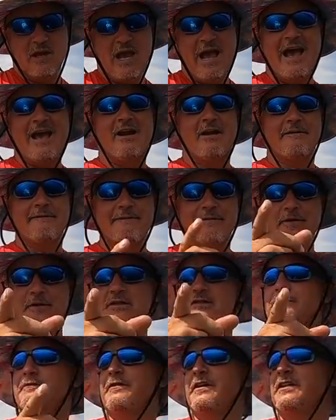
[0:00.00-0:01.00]
Had our
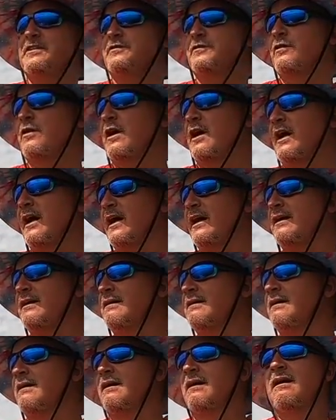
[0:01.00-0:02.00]
first fish fry
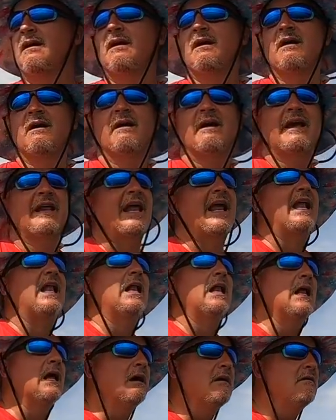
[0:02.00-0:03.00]
in a
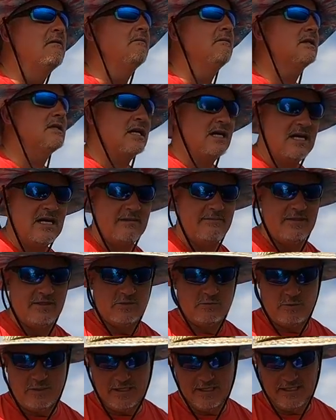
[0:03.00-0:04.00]
long time
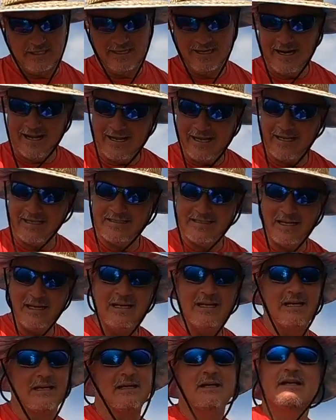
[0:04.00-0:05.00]
this weekend. And I gotta
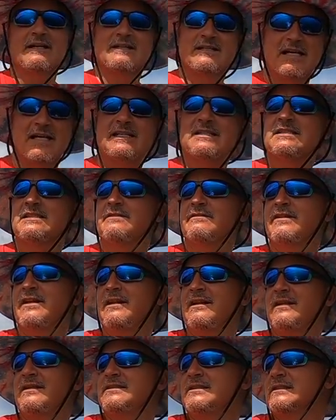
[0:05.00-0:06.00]
tell you, tasted
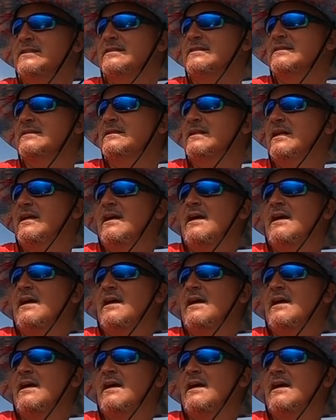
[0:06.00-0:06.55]
delicious.